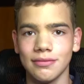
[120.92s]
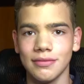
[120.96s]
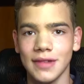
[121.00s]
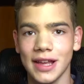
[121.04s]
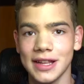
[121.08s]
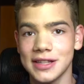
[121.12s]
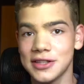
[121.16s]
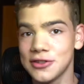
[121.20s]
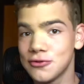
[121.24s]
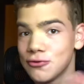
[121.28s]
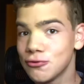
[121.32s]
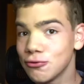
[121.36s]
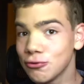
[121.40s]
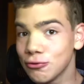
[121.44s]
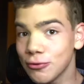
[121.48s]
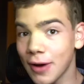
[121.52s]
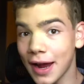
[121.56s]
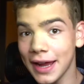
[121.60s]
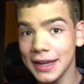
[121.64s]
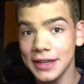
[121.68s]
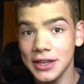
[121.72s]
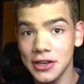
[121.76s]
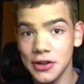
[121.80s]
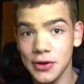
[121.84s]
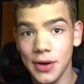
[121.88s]
It's
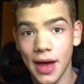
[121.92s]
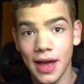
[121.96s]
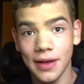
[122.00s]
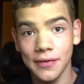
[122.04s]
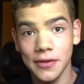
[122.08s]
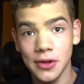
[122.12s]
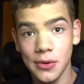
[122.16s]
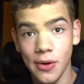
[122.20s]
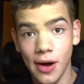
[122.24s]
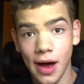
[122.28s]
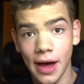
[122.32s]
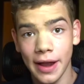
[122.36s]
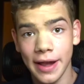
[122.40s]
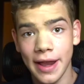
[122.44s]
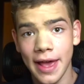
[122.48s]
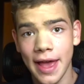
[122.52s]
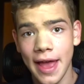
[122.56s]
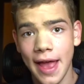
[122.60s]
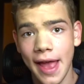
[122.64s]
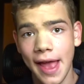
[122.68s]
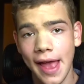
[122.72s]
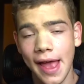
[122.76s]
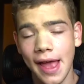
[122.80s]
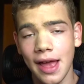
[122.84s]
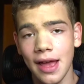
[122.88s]
great to have you on.
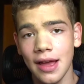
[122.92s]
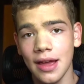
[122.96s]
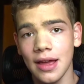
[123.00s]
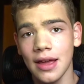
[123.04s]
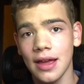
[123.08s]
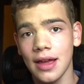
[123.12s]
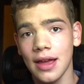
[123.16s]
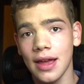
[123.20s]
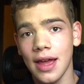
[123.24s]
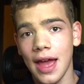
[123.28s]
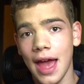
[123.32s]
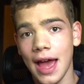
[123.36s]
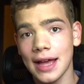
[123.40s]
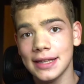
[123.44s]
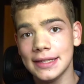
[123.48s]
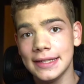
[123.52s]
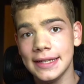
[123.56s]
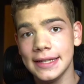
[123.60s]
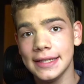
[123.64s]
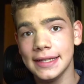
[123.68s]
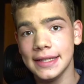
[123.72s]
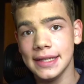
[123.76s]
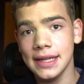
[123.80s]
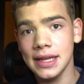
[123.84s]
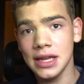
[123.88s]
As the
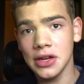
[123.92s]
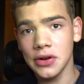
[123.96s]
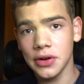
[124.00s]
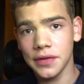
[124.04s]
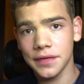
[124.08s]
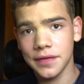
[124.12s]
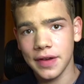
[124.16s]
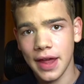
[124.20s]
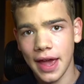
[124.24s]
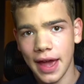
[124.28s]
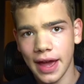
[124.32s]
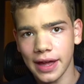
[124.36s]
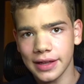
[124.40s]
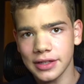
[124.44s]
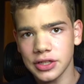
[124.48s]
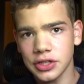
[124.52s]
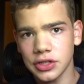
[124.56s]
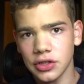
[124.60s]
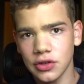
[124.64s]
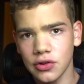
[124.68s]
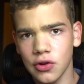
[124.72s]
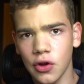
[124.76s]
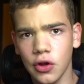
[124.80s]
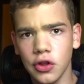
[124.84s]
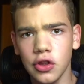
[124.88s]
CEO of
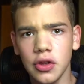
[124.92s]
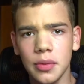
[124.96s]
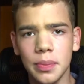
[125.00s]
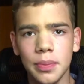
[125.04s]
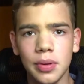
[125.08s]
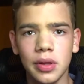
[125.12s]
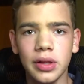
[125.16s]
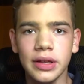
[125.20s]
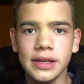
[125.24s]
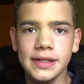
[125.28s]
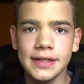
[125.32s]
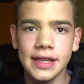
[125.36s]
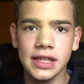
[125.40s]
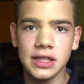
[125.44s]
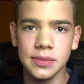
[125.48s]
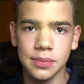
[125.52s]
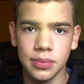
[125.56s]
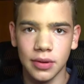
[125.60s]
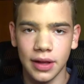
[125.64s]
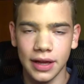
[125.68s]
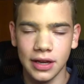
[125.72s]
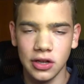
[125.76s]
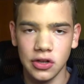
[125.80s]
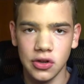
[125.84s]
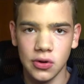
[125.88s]
Tangent, could you please
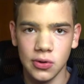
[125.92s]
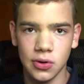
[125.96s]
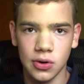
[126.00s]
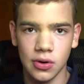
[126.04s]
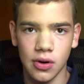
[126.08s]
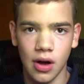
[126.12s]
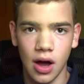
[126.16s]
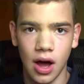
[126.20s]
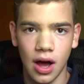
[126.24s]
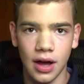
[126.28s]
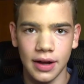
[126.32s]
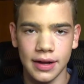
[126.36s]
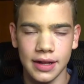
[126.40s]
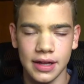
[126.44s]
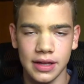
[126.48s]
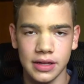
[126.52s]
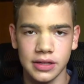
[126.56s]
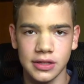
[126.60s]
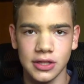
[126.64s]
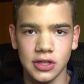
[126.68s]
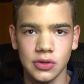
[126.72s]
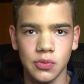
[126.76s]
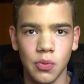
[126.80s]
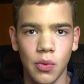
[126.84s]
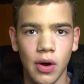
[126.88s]
explain to our
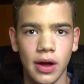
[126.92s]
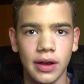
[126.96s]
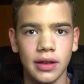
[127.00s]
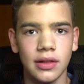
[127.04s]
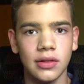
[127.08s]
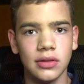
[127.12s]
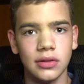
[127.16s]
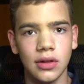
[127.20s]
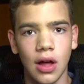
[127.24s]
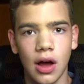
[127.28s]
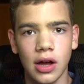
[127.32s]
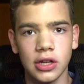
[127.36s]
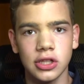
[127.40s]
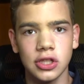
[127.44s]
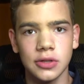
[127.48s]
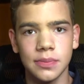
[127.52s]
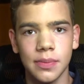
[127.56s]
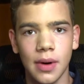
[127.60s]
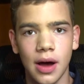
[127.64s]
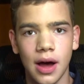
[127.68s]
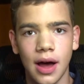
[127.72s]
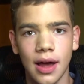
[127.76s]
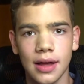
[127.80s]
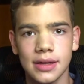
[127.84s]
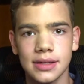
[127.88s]
audience what
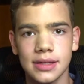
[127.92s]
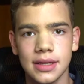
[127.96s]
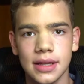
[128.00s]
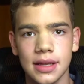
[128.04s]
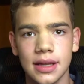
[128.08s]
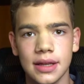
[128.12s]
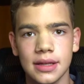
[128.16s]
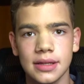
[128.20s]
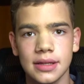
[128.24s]
Launchbox is?